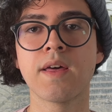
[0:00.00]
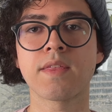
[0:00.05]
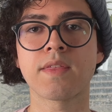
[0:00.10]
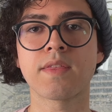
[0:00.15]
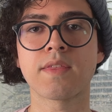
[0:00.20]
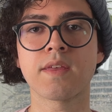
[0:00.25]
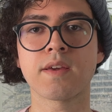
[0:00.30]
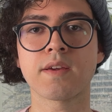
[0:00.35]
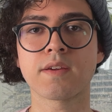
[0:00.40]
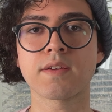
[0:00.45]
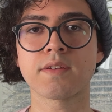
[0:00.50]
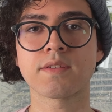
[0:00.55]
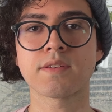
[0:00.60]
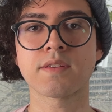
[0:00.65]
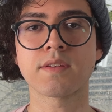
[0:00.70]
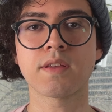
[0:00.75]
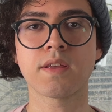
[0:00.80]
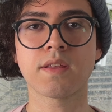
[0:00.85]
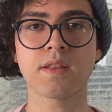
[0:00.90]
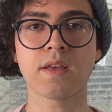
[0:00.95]

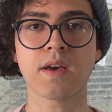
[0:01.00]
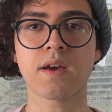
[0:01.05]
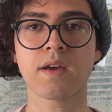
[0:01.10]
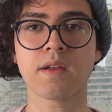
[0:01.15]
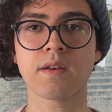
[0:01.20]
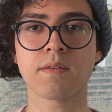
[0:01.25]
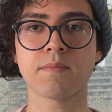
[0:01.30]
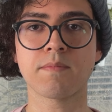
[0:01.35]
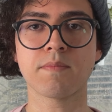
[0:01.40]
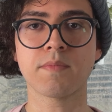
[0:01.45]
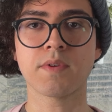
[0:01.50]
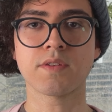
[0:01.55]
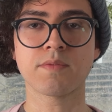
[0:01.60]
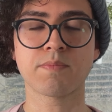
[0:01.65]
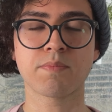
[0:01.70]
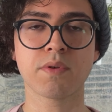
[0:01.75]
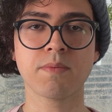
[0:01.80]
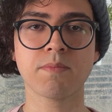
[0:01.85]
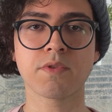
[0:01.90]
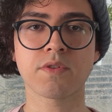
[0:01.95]
things that is
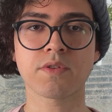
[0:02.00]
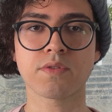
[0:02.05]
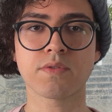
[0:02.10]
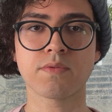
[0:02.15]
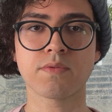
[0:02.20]
pretty much